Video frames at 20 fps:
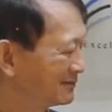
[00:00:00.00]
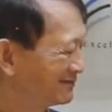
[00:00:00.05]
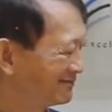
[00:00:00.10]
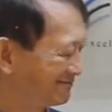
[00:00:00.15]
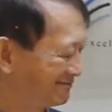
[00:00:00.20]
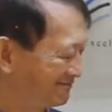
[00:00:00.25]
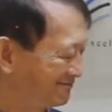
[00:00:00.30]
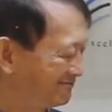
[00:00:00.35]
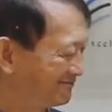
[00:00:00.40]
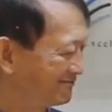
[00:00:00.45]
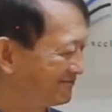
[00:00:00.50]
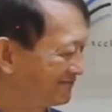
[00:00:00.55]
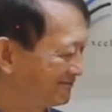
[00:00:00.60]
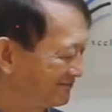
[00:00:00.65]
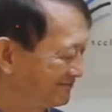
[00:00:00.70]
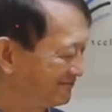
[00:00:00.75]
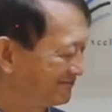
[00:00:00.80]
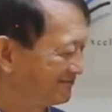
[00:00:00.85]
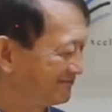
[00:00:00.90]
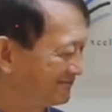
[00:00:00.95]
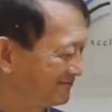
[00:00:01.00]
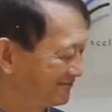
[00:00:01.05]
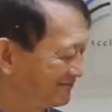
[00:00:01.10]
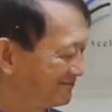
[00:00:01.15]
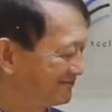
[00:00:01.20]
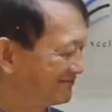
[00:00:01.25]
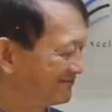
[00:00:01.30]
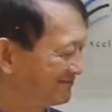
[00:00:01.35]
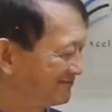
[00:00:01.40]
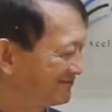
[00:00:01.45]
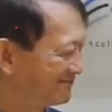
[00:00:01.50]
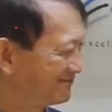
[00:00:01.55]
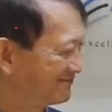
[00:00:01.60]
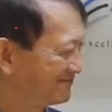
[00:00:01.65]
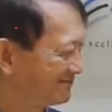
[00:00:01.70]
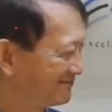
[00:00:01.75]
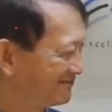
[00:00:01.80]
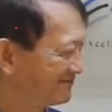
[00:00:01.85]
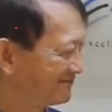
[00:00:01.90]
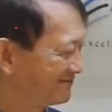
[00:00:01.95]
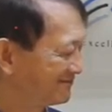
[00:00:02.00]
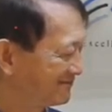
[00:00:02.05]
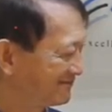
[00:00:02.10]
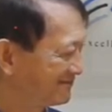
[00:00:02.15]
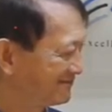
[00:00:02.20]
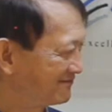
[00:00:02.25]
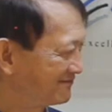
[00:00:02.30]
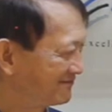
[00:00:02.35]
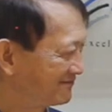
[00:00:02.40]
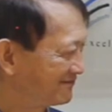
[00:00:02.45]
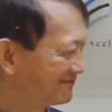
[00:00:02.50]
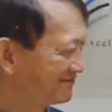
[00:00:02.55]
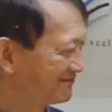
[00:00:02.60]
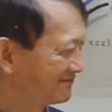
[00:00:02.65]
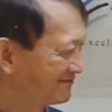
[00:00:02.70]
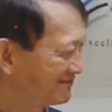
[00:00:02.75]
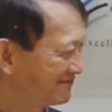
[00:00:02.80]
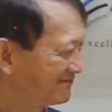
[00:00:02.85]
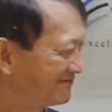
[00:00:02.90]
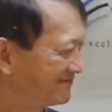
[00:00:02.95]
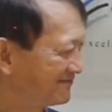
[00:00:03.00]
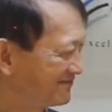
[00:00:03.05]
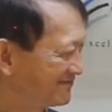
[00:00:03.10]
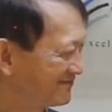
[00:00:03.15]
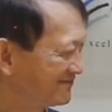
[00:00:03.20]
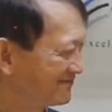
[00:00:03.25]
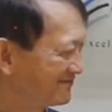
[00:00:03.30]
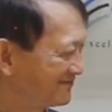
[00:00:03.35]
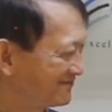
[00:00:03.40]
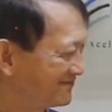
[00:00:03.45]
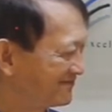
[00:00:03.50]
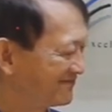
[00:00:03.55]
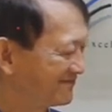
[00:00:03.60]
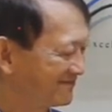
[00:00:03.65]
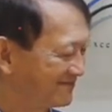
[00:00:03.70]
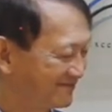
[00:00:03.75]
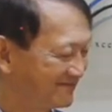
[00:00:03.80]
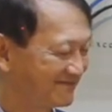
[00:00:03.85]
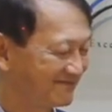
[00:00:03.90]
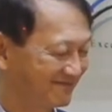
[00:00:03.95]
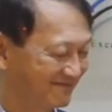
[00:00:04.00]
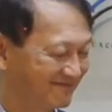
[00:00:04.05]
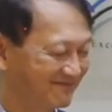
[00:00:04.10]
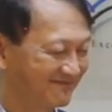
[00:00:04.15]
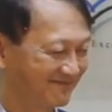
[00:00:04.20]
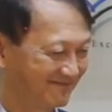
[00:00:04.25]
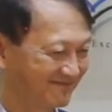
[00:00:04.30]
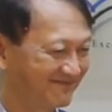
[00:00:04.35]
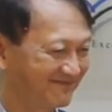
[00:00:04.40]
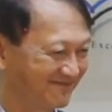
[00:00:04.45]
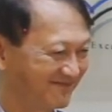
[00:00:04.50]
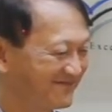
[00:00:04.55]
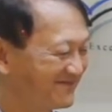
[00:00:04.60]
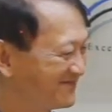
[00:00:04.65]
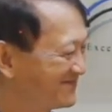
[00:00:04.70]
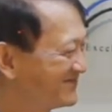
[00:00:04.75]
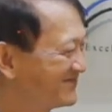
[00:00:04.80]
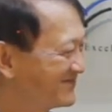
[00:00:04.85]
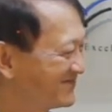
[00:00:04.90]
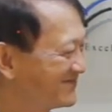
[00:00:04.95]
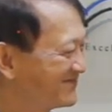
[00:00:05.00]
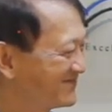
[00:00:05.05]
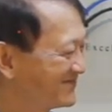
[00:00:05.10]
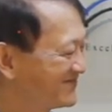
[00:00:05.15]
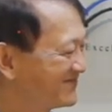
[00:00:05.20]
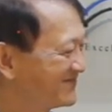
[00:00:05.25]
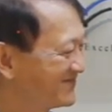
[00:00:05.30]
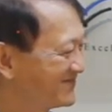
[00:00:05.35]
This person isn't speaking.